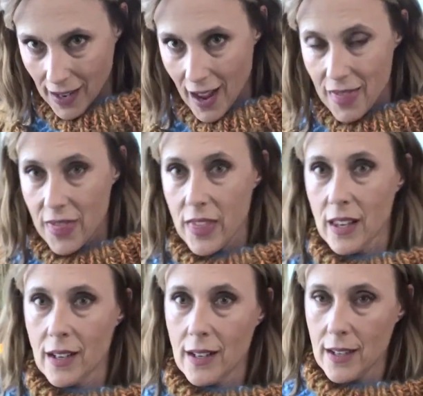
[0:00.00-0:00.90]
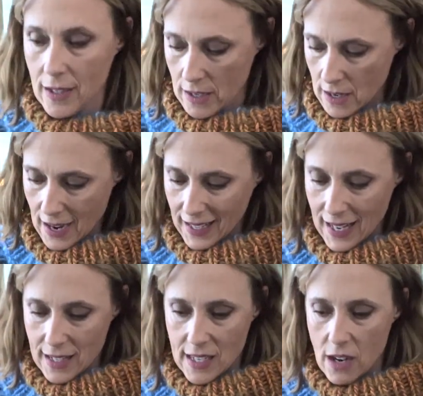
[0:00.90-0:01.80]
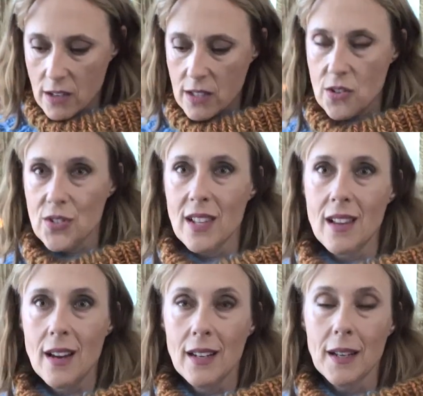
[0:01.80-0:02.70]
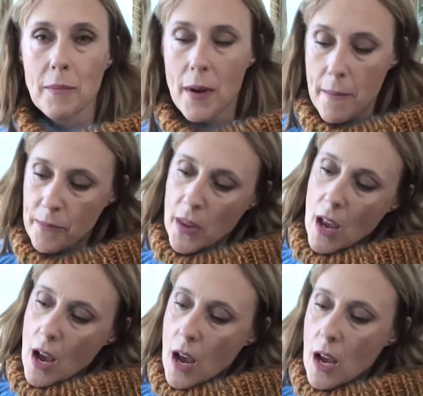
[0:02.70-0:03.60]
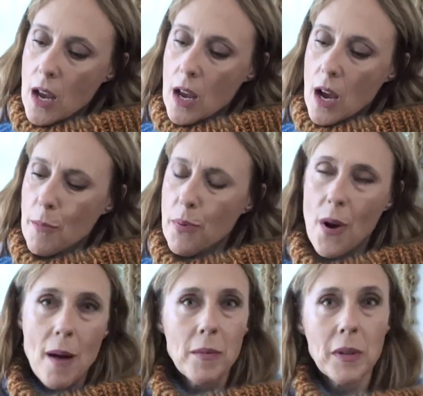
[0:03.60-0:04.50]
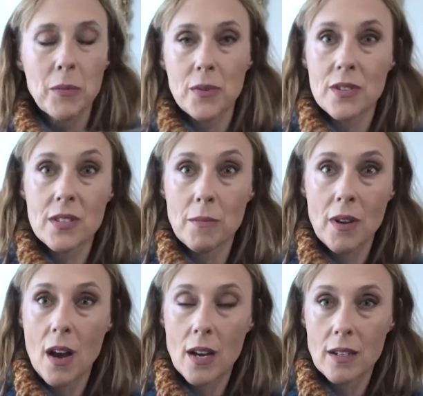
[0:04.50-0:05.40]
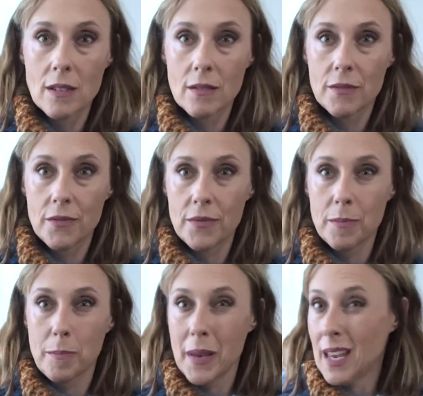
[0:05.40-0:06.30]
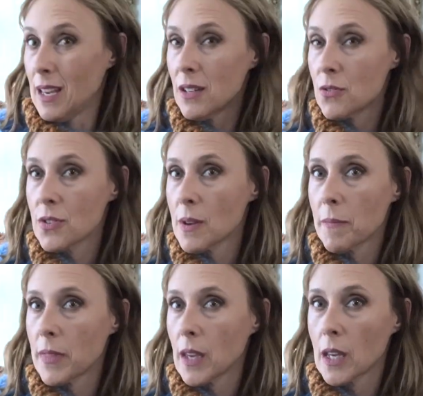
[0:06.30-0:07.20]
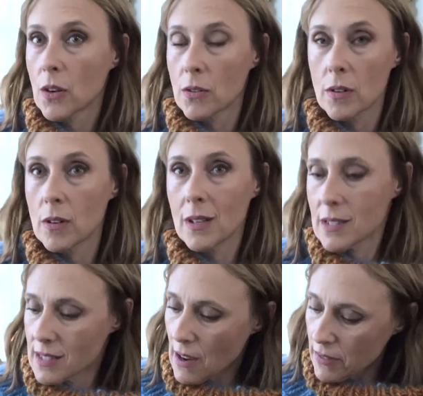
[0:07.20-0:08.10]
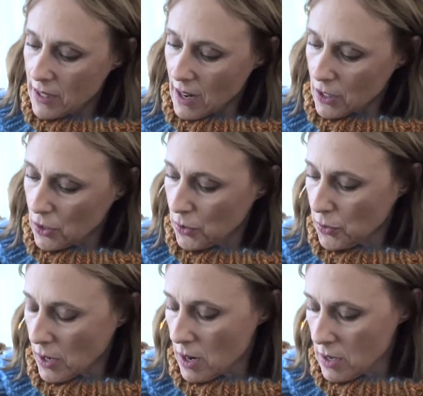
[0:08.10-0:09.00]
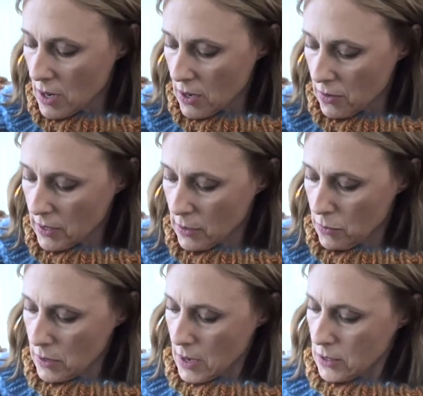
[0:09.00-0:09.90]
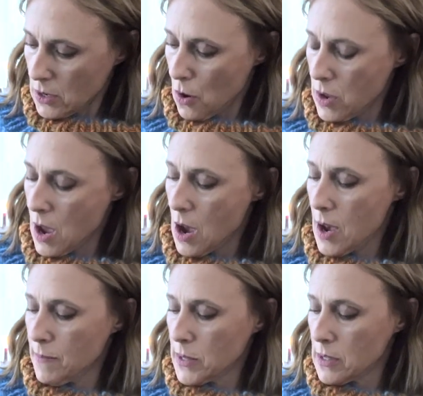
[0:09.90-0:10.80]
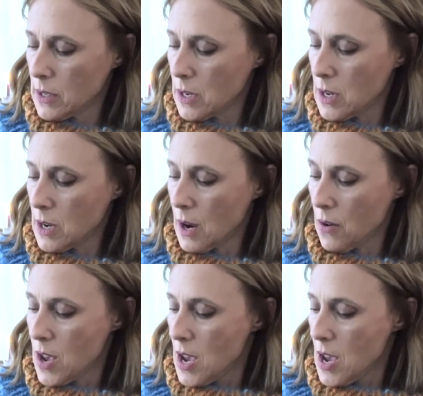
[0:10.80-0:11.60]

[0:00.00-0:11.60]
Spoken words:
I think, I can't tell because there's a lining, but probably with some kind of pin or something, or it's definitely not glued on. I don't think it would last. Oh yeah, I'm seeing it now.